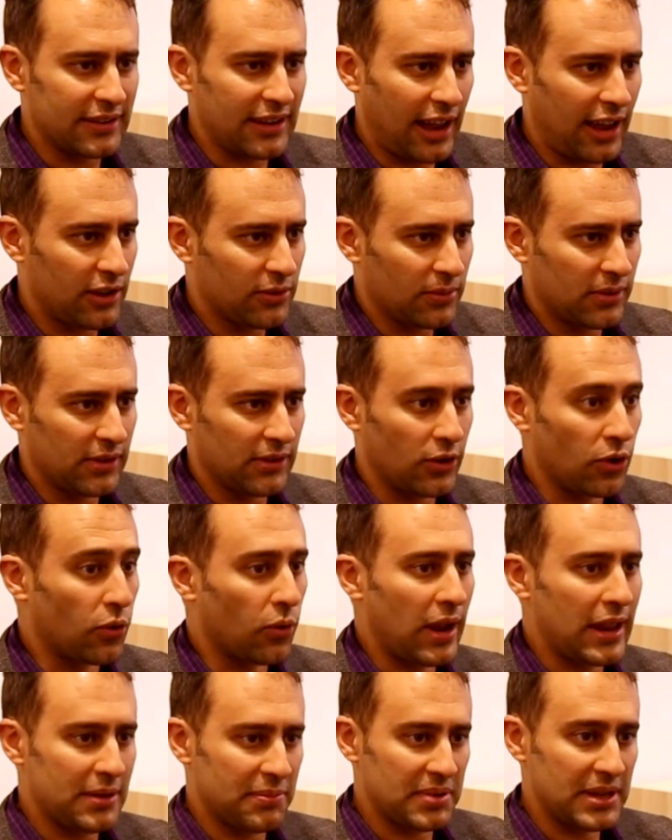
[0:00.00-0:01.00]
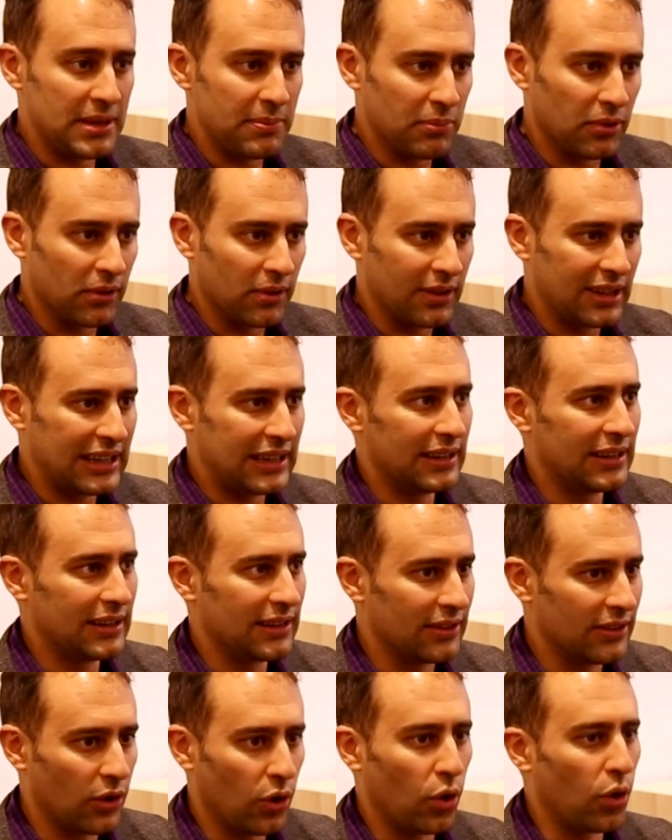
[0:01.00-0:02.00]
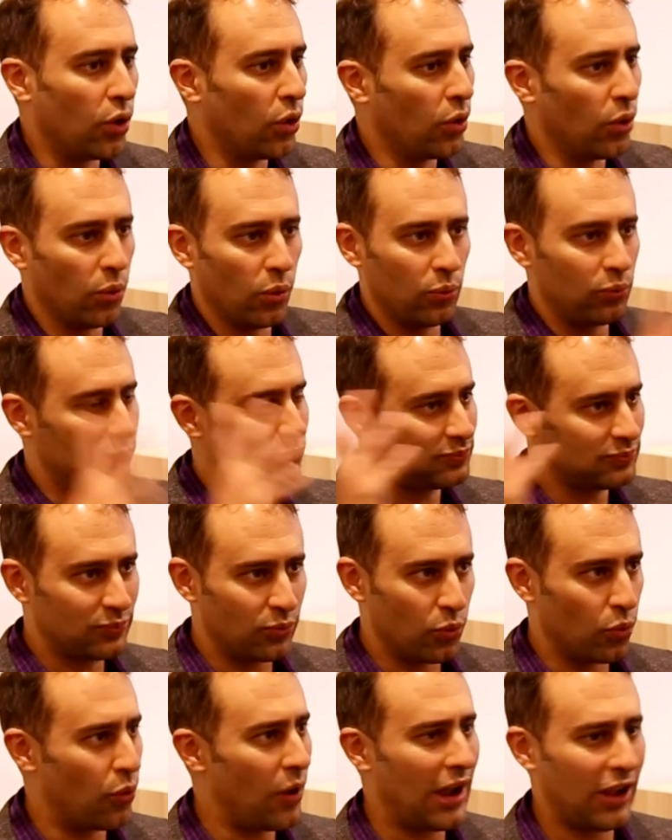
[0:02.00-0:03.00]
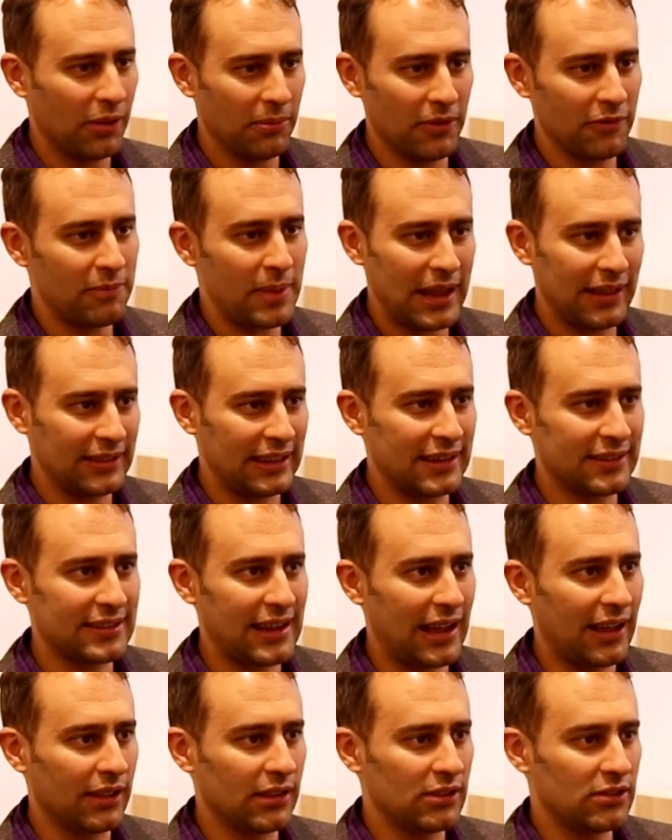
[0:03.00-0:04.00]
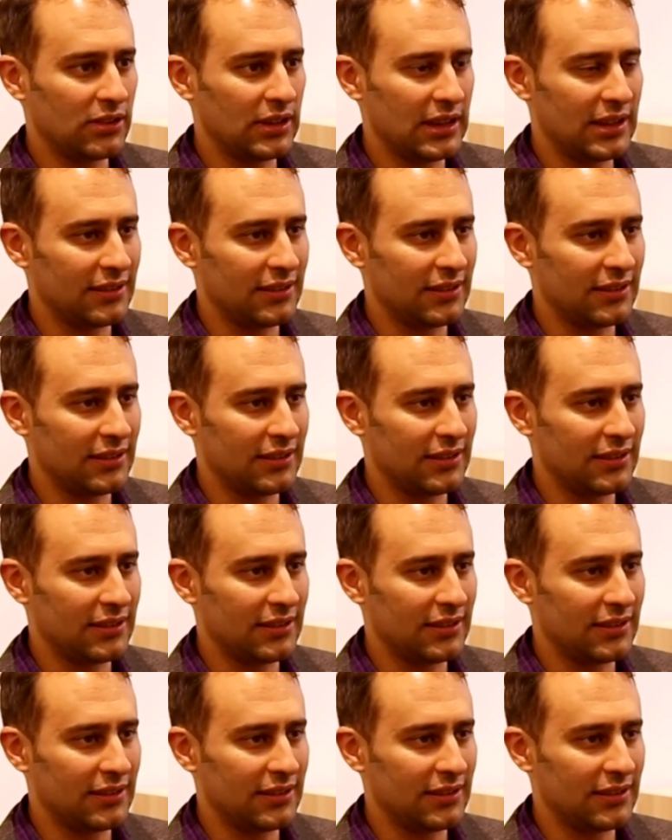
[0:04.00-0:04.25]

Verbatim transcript: Todd's one of the great people in the whole realm of paleontology.